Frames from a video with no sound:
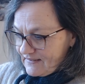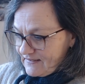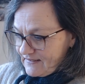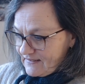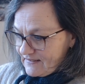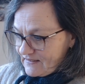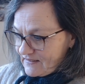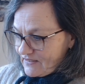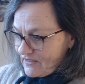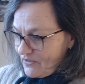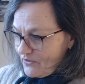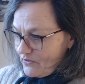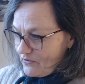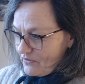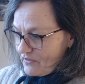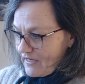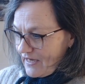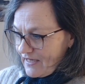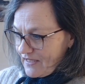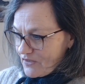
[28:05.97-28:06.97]
So
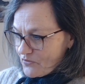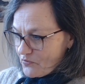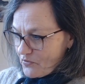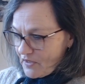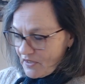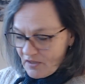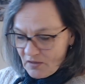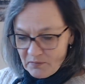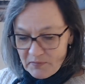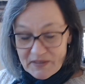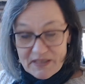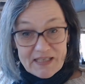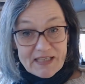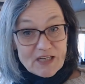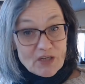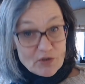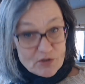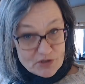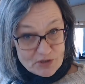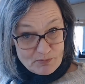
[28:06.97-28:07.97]
that will be
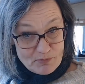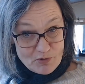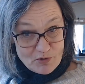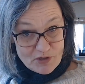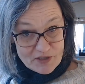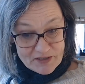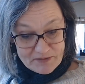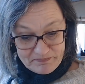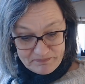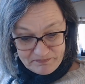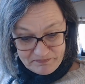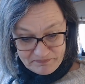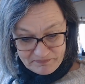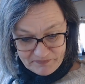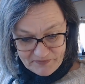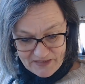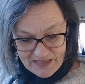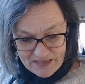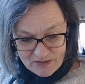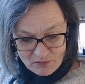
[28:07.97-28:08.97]
Klosterport.
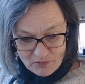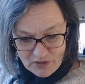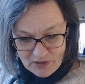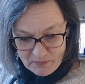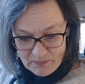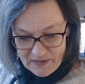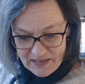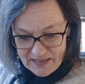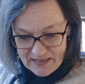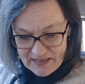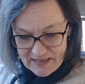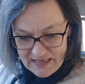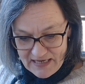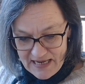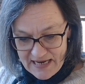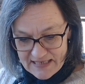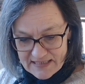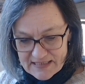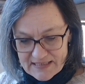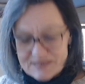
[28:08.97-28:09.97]
That will be the
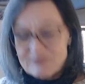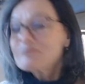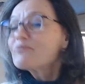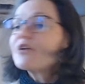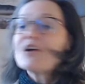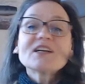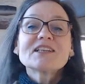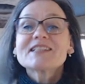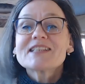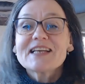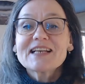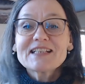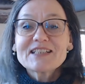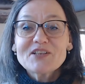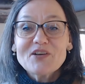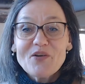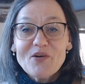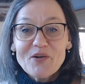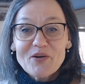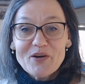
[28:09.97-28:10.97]
next
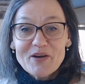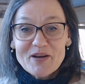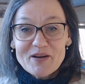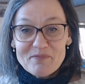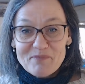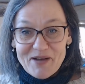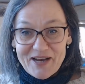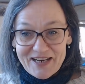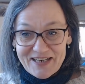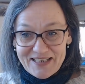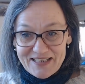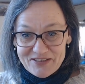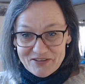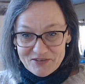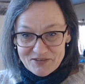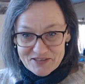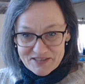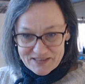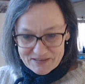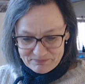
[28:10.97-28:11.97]
project on my
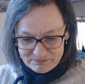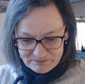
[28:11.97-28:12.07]
needles.